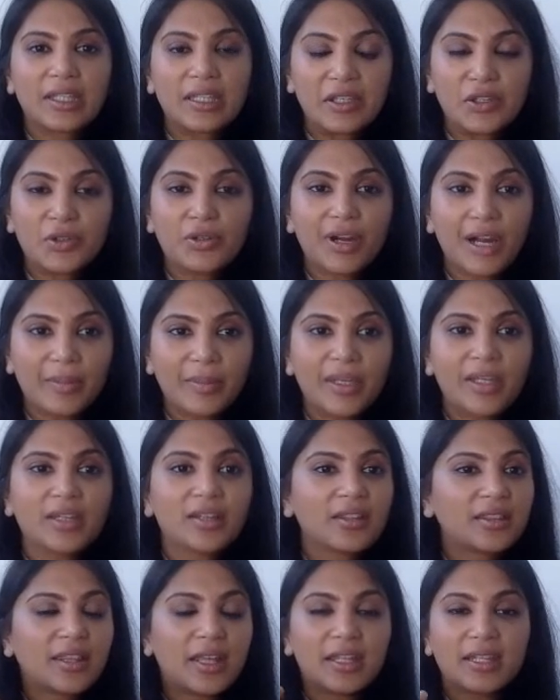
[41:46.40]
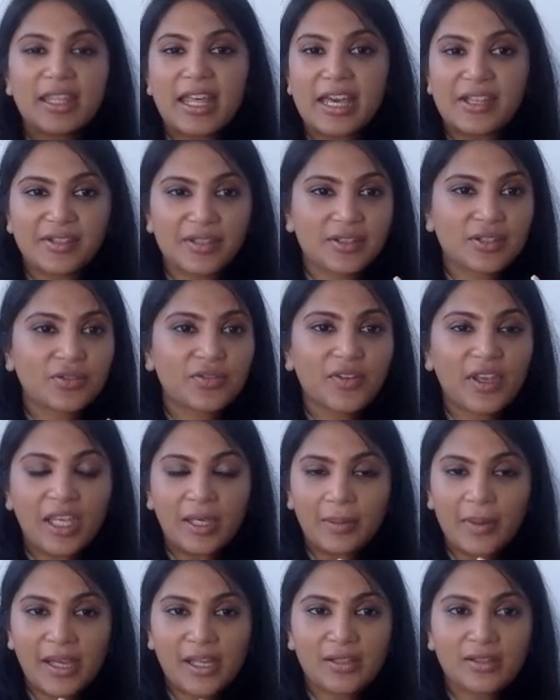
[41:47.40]
You're grabbing thousands of
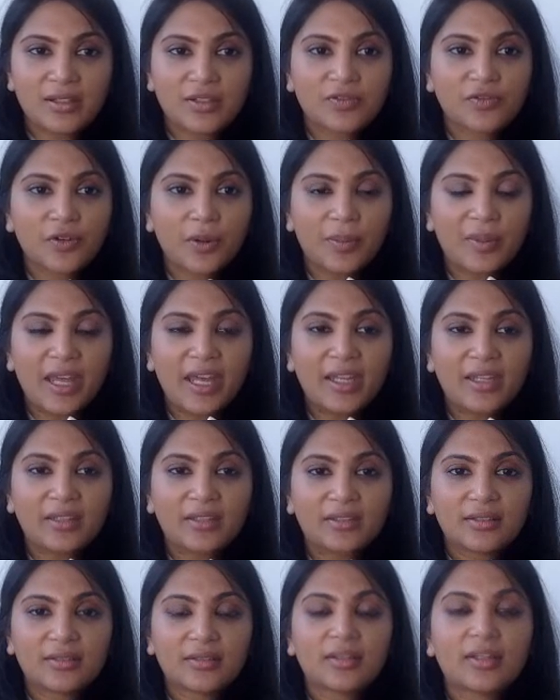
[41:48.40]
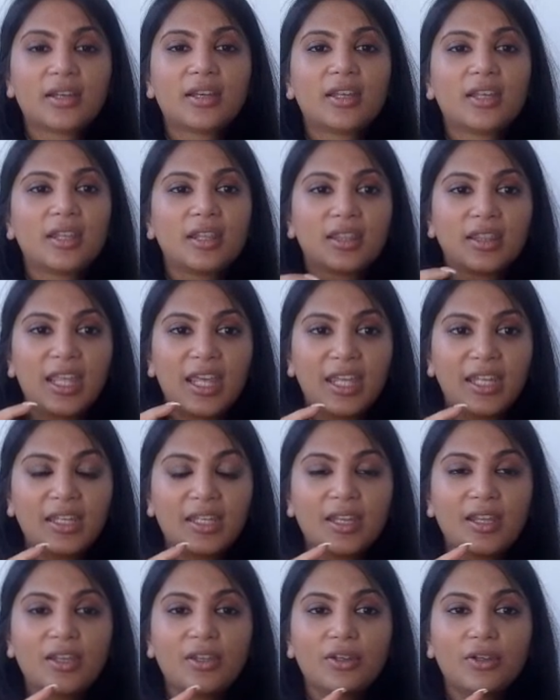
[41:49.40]
emails from that.
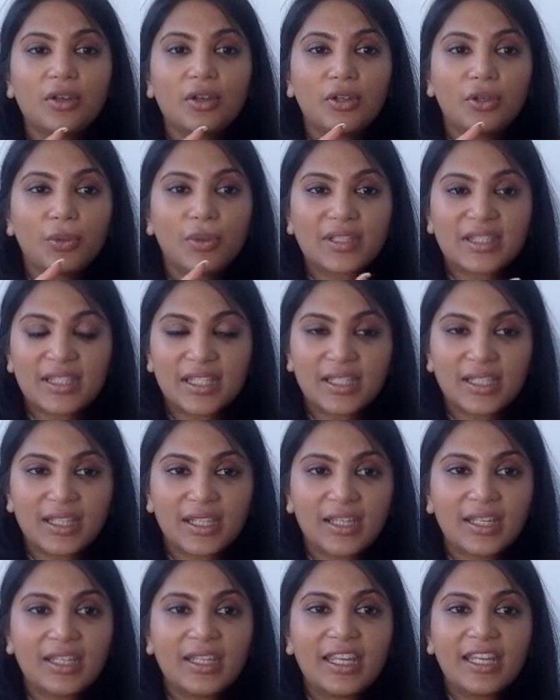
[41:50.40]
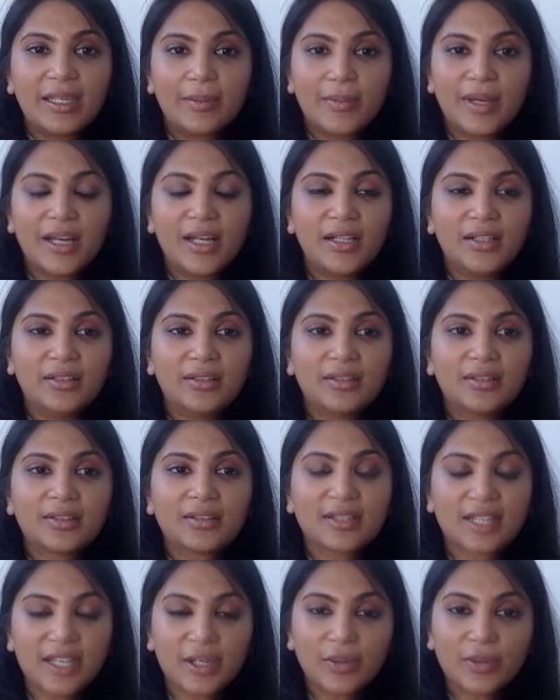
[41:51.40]
Then you are sending an email
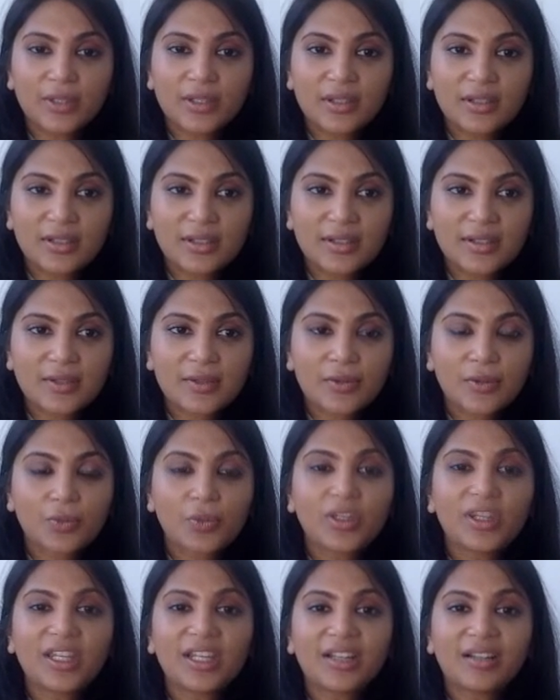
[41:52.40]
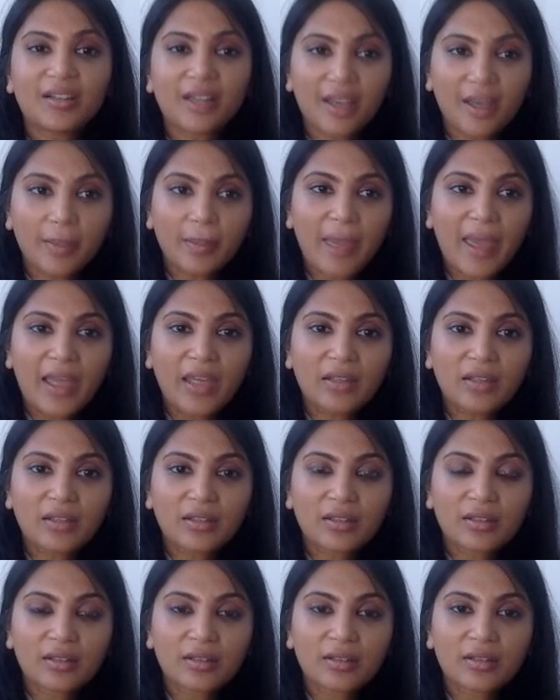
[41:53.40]
sequence with a clickbait
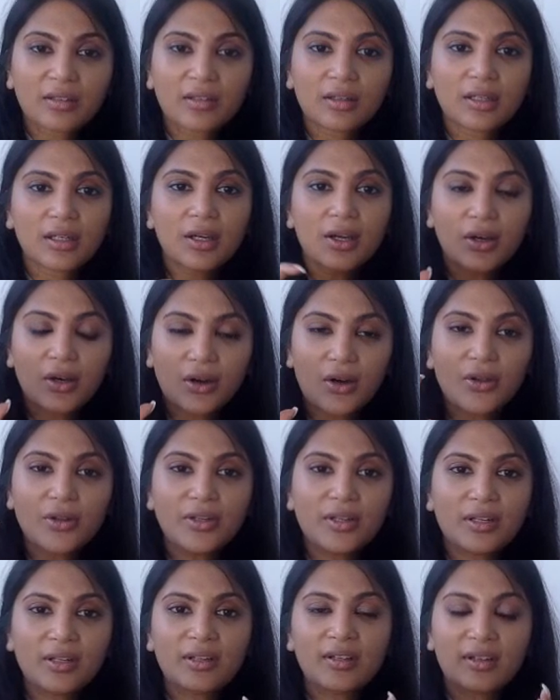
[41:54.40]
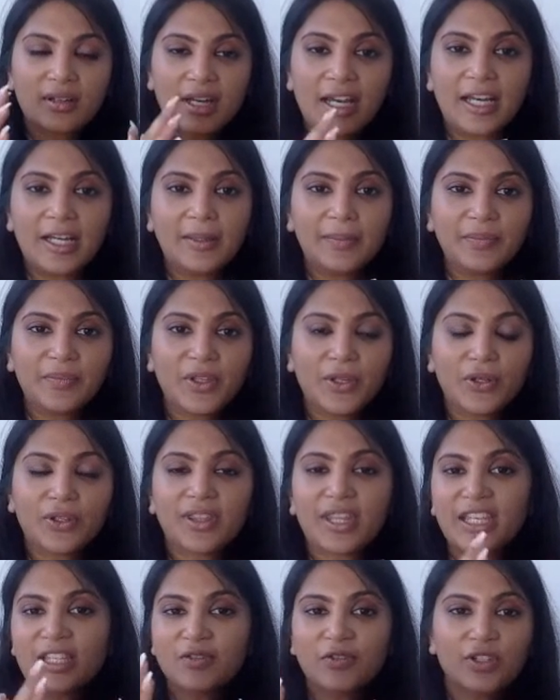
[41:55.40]
on,
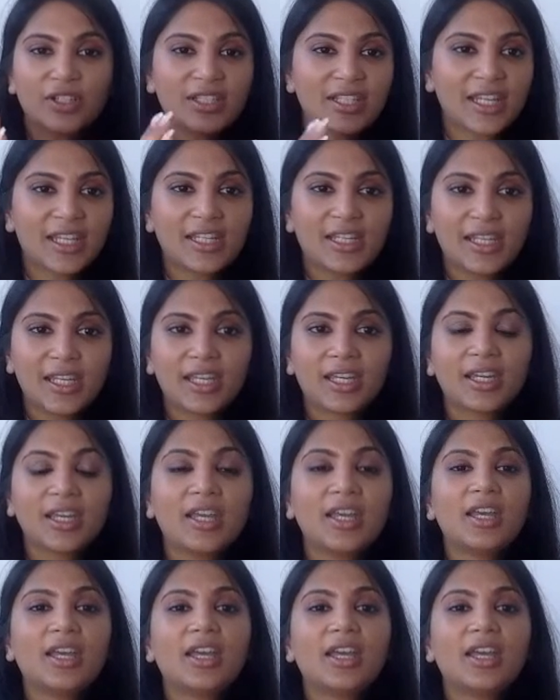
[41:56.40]
thanks for attending,